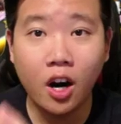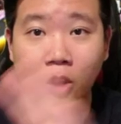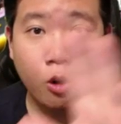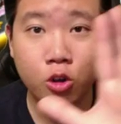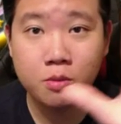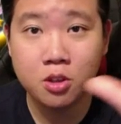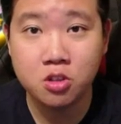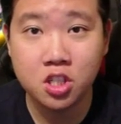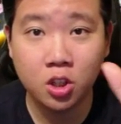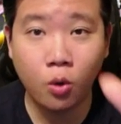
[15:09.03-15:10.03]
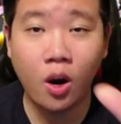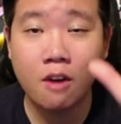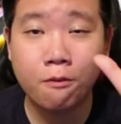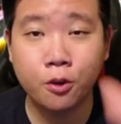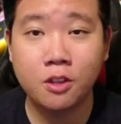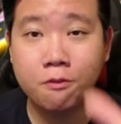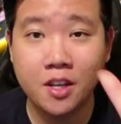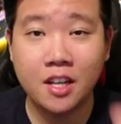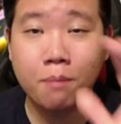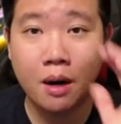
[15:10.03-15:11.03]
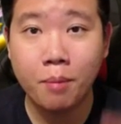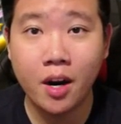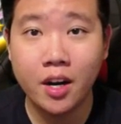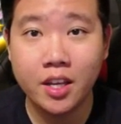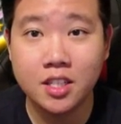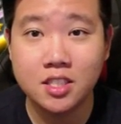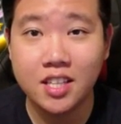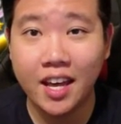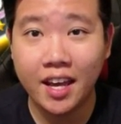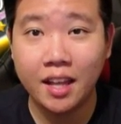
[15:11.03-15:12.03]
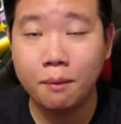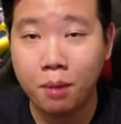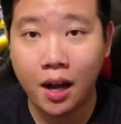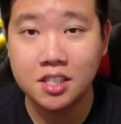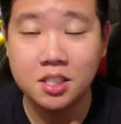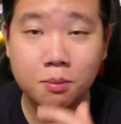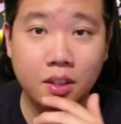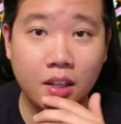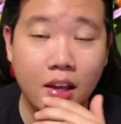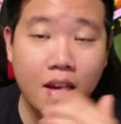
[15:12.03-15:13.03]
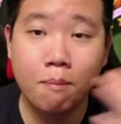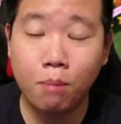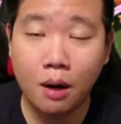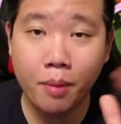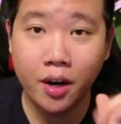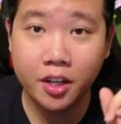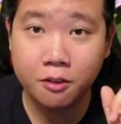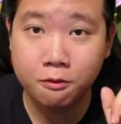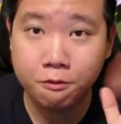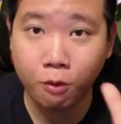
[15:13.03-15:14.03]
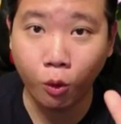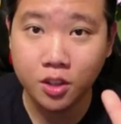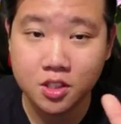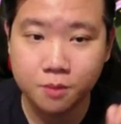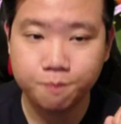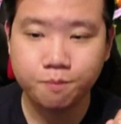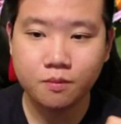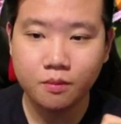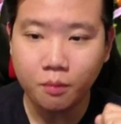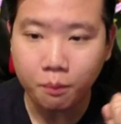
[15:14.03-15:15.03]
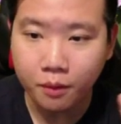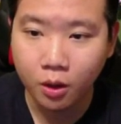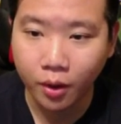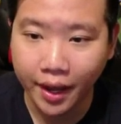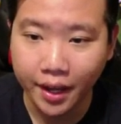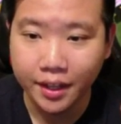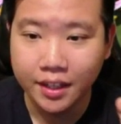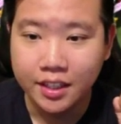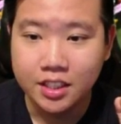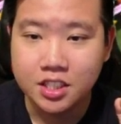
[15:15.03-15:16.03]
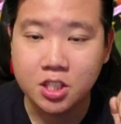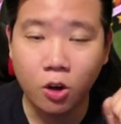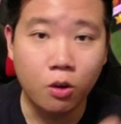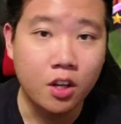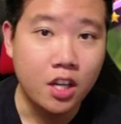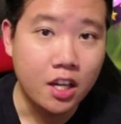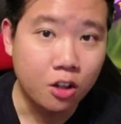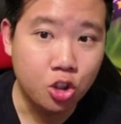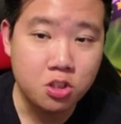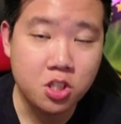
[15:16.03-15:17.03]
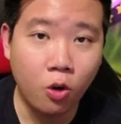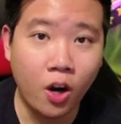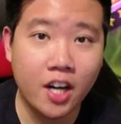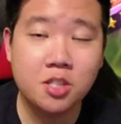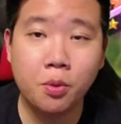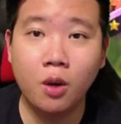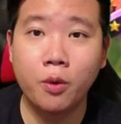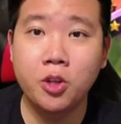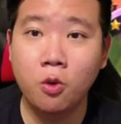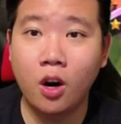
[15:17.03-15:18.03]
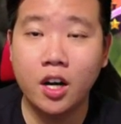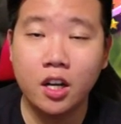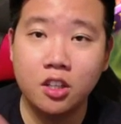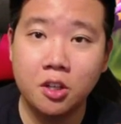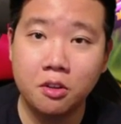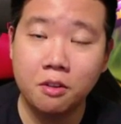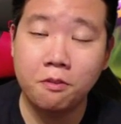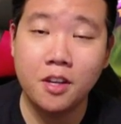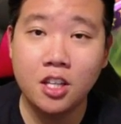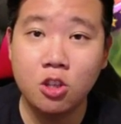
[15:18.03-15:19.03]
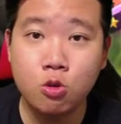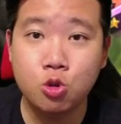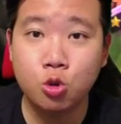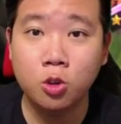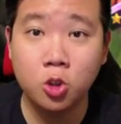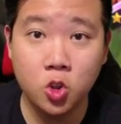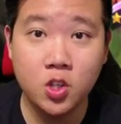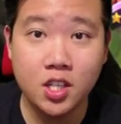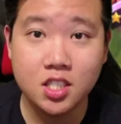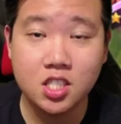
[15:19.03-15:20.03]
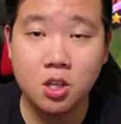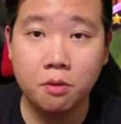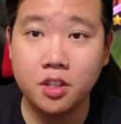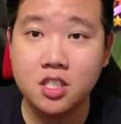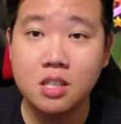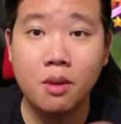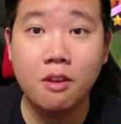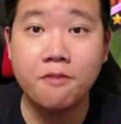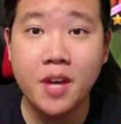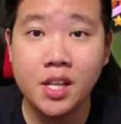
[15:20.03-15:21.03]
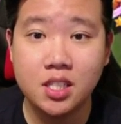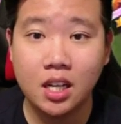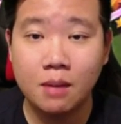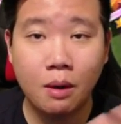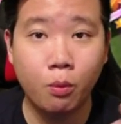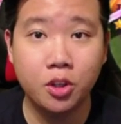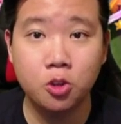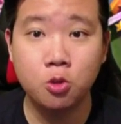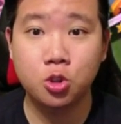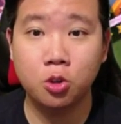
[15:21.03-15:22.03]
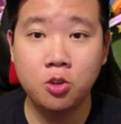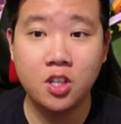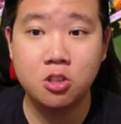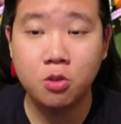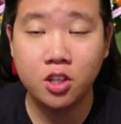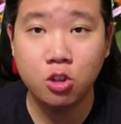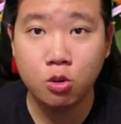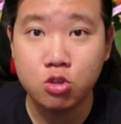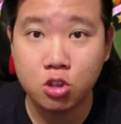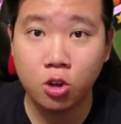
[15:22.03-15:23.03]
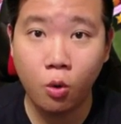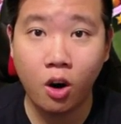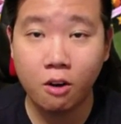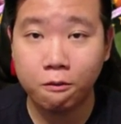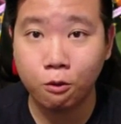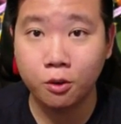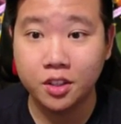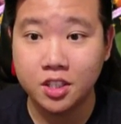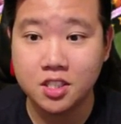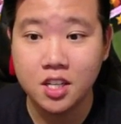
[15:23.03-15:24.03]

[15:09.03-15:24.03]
going to be using Lohar for defeating barbarians and possibly barbarian forts. Okay? So use Lohar as well when you are, defeating neutral units. So if there's some events that come up with the neutral units, you can use Lohar for this.